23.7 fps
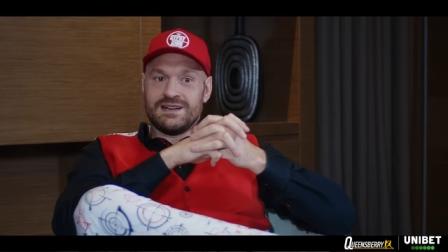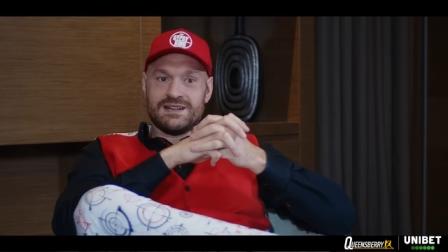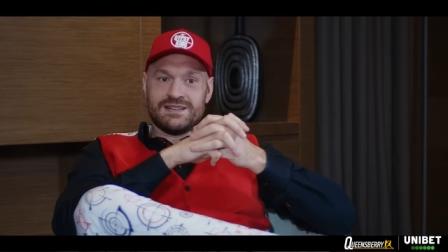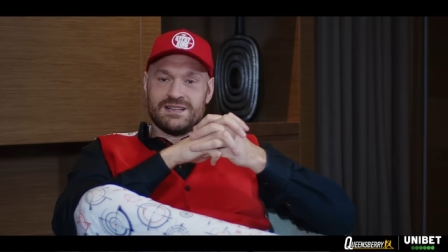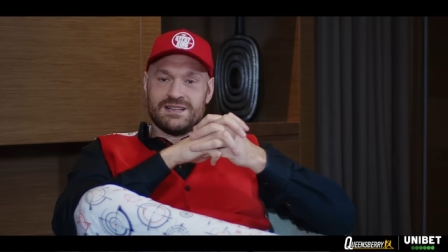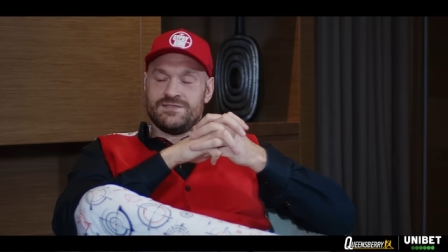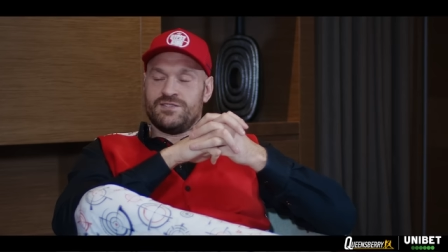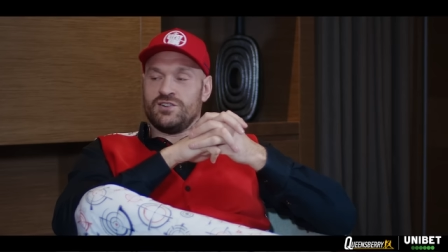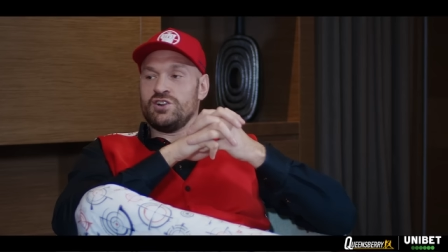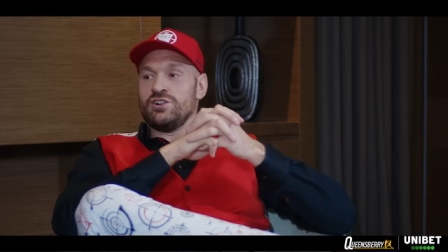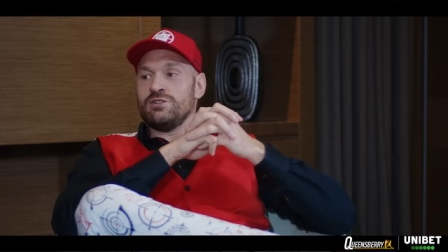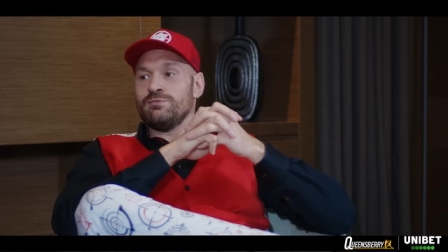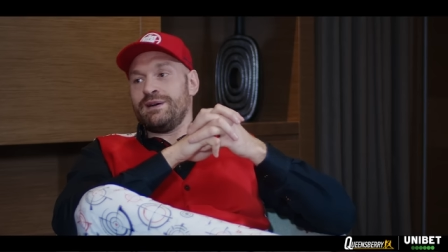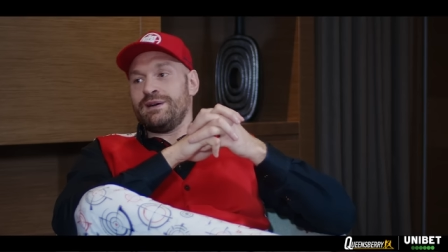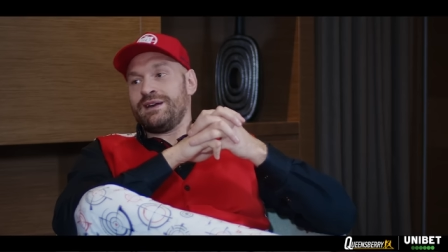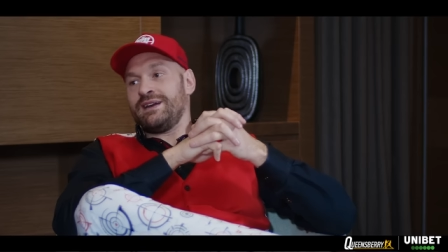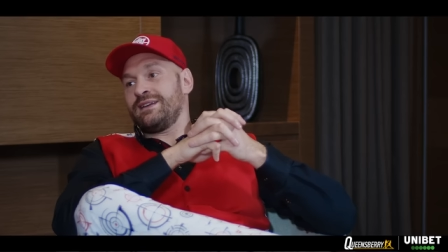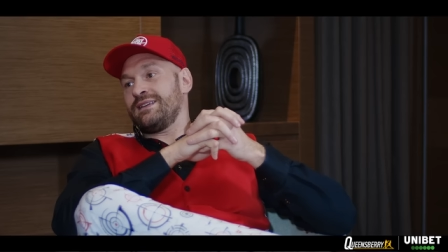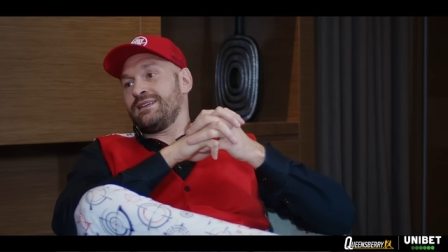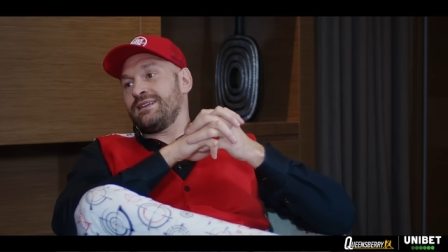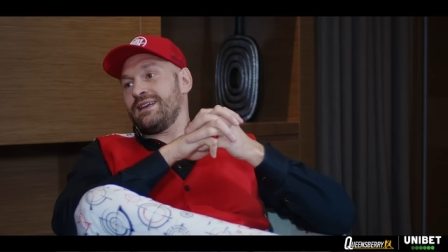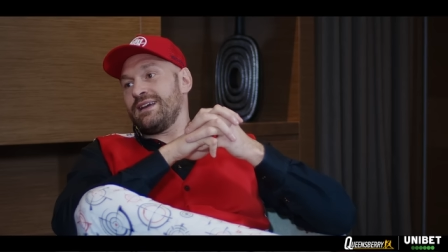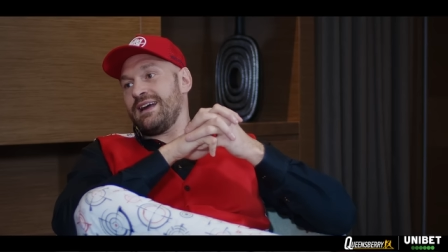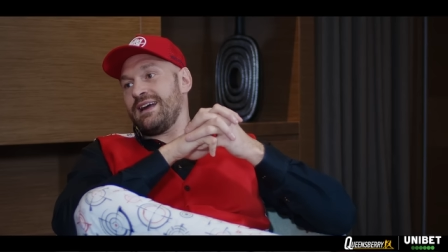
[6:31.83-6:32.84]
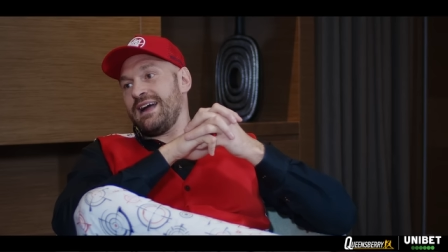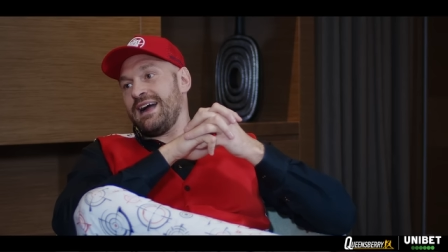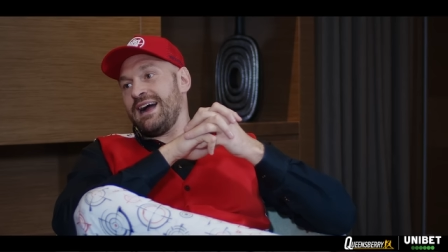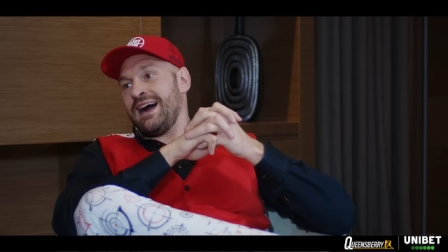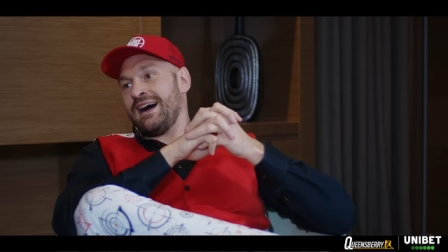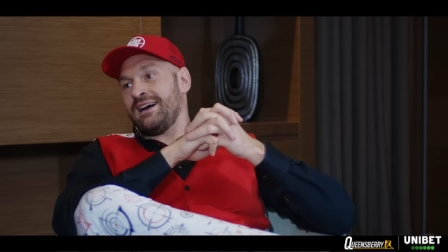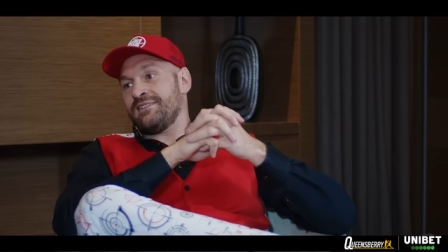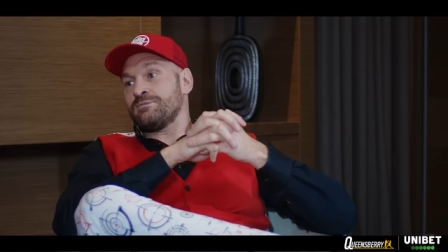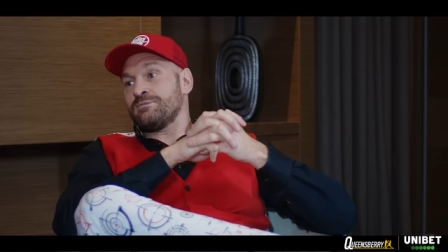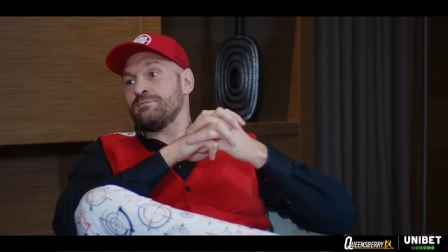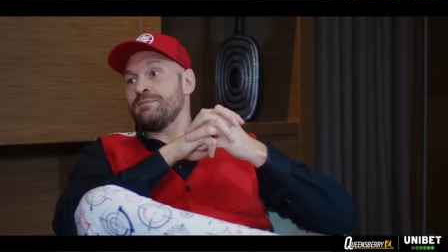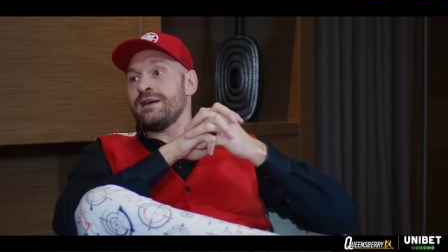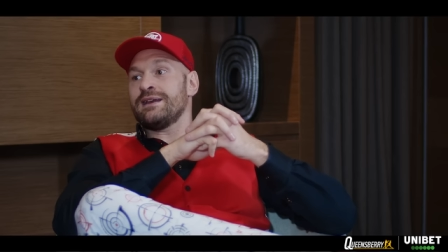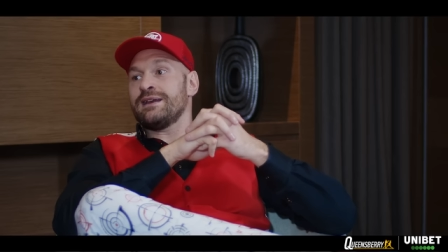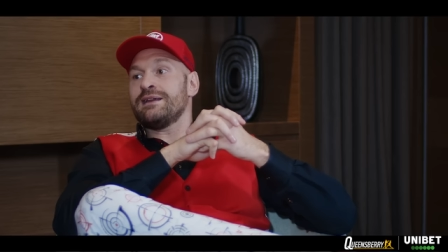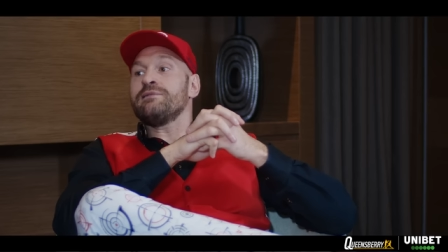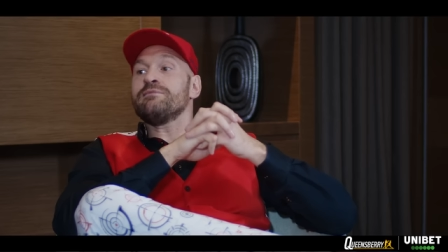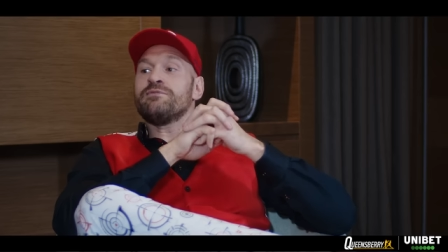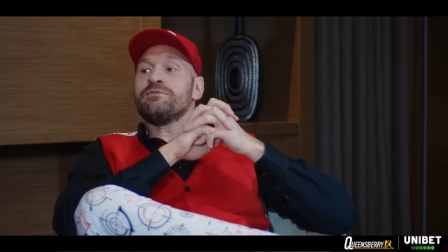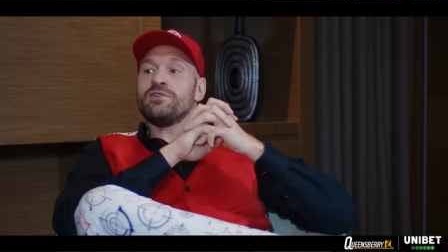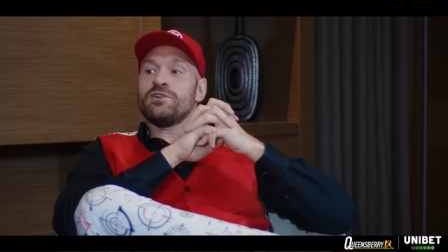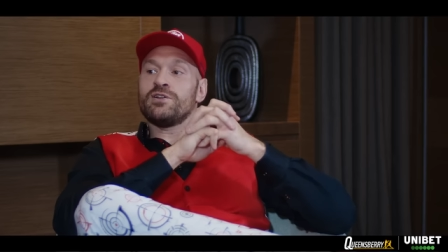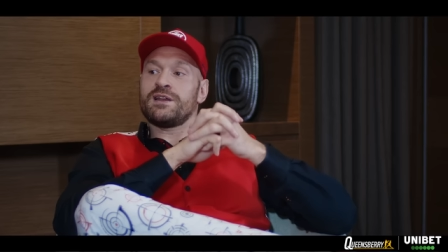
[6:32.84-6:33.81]
they've all been as
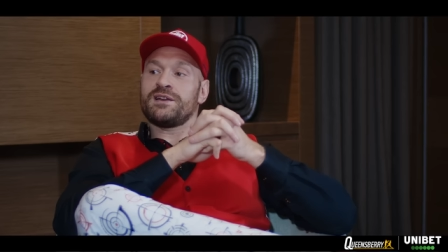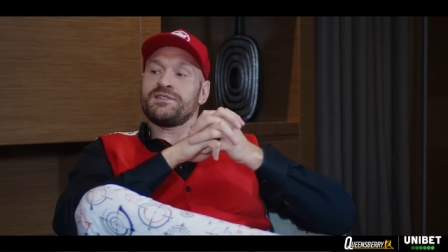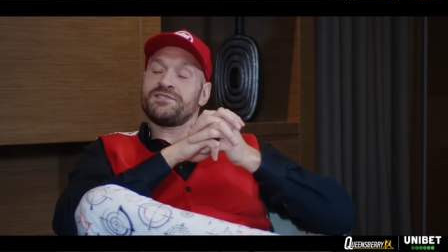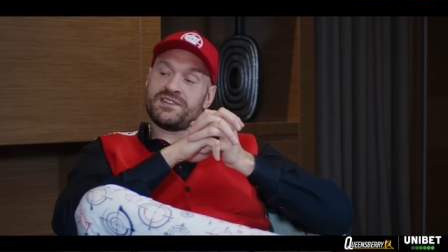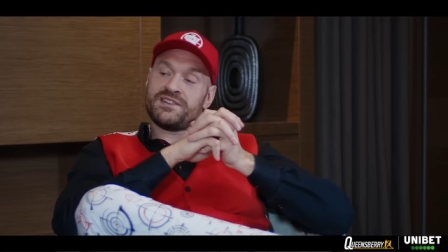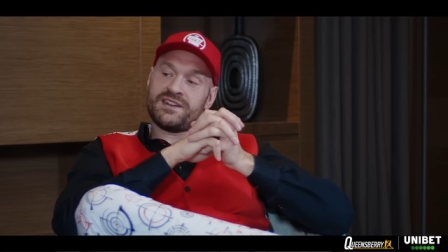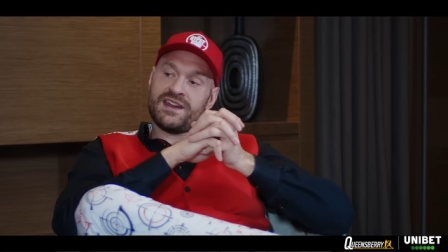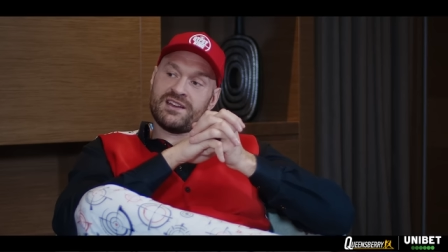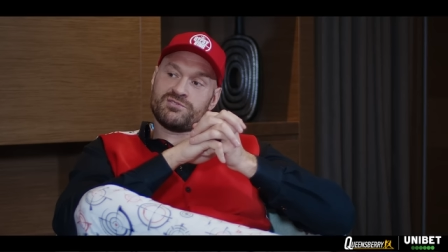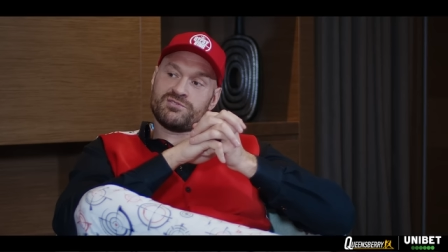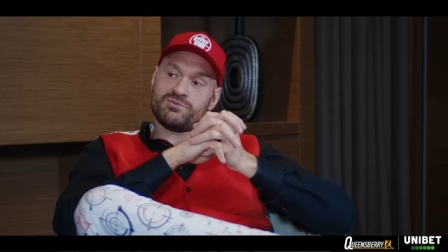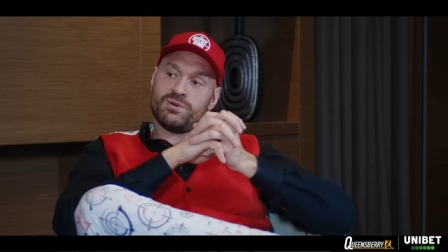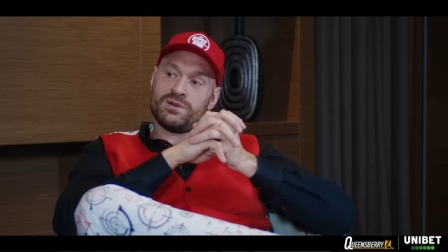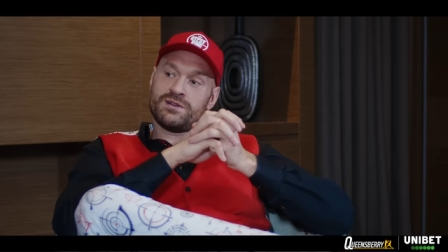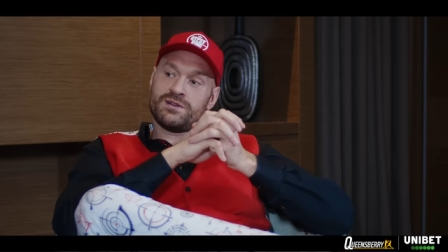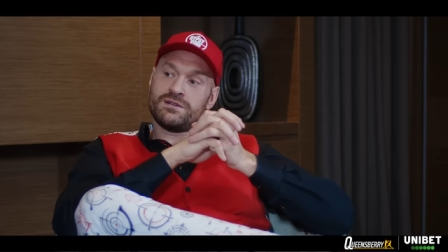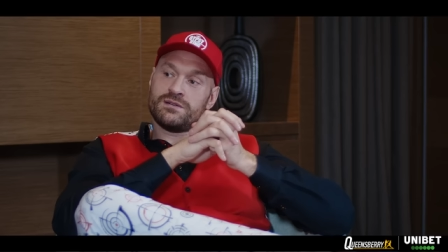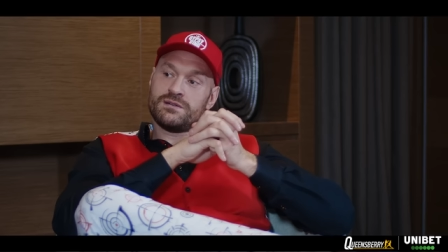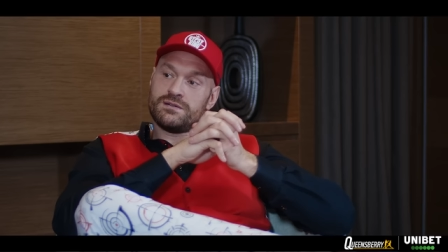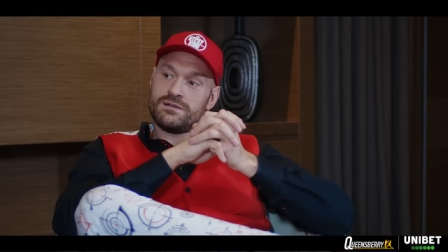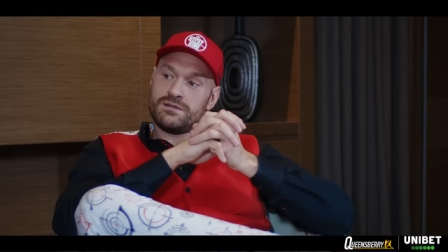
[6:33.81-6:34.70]
meaningful as the next one.